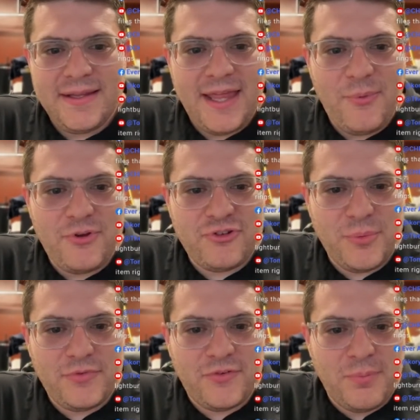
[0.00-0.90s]
I wish
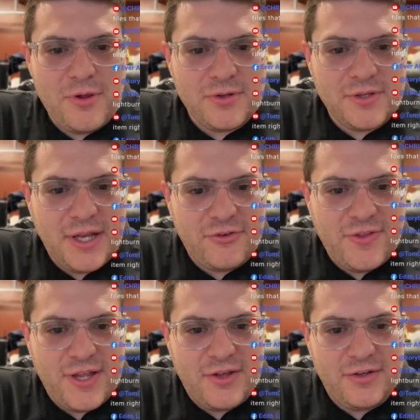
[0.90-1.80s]
there was a smaller laser
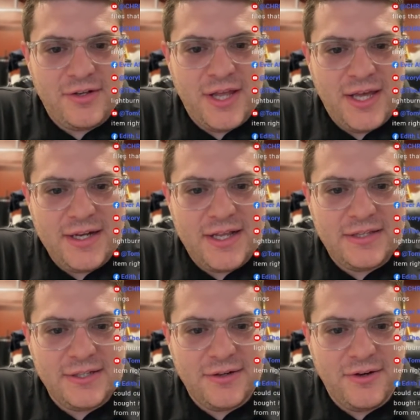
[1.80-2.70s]
that could cut
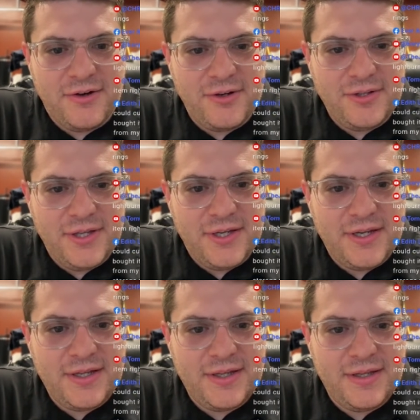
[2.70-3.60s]
clear acrylic.
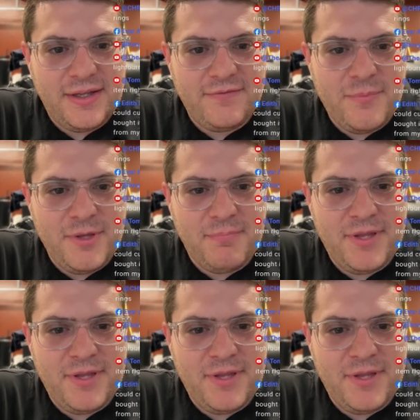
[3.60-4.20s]
I have the big